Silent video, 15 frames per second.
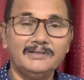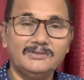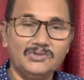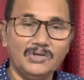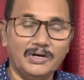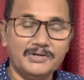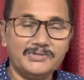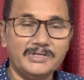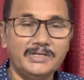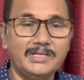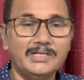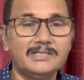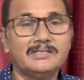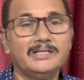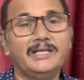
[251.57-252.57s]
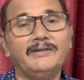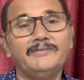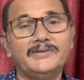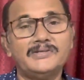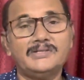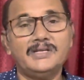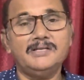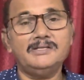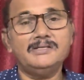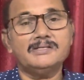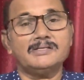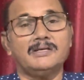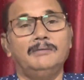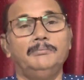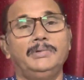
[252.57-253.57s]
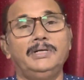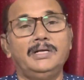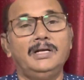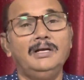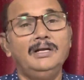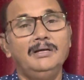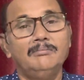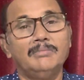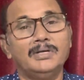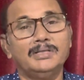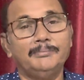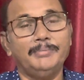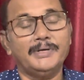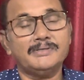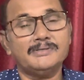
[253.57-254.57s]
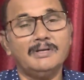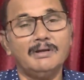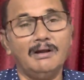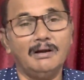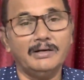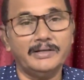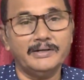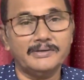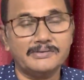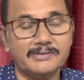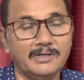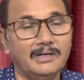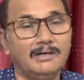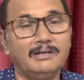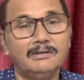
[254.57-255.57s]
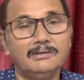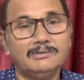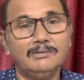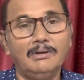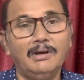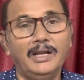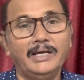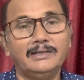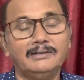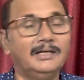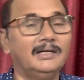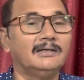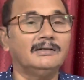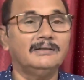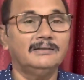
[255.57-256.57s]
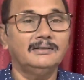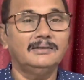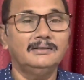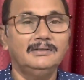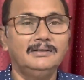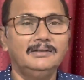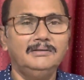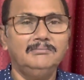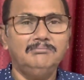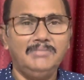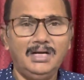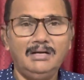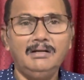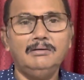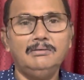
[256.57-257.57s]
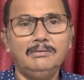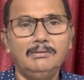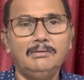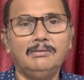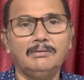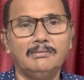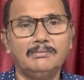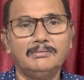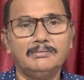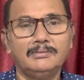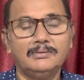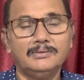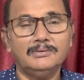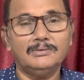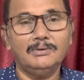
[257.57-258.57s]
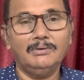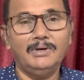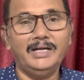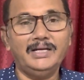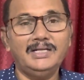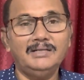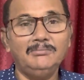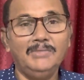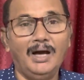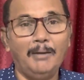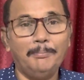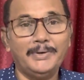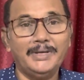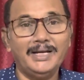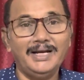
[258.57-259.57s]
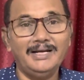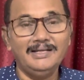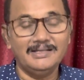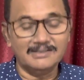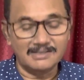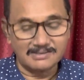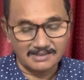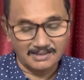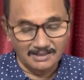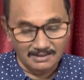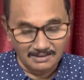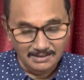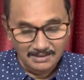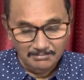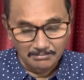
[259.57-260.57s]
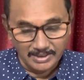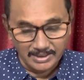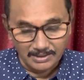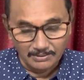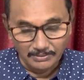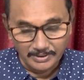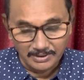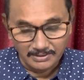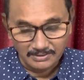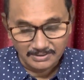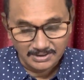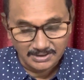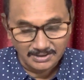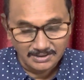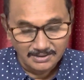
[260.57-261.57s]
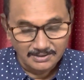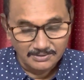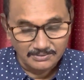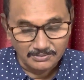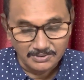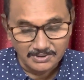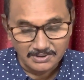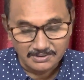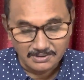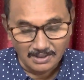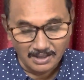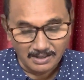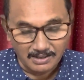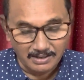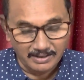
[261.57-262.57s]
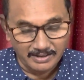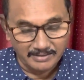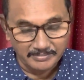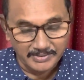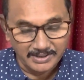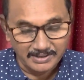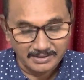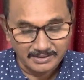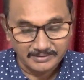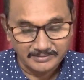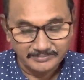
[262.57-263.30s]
charge sheet is, the investigation is completed, but the person not arrested. So like that, better to know. So let him upgrade his skill by going to the Judicial Academy.